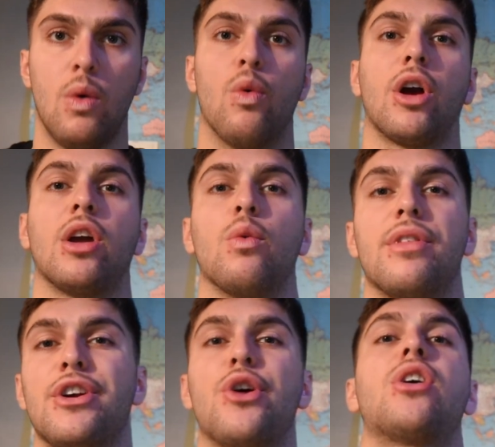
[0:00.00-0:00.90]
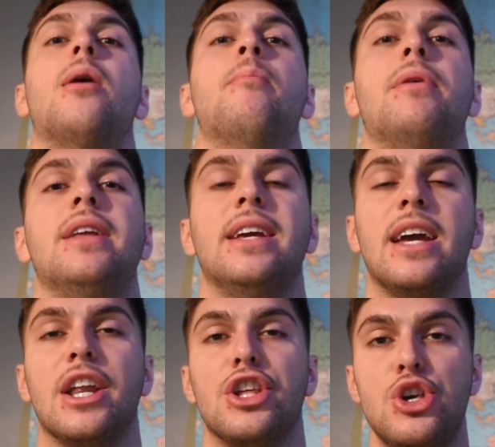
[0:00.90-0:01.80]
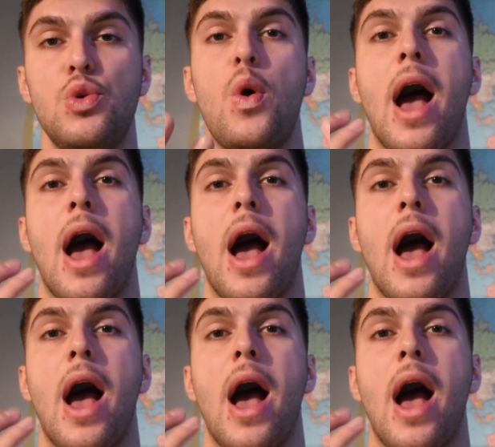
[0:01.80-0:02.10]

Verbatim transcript: working with your company and you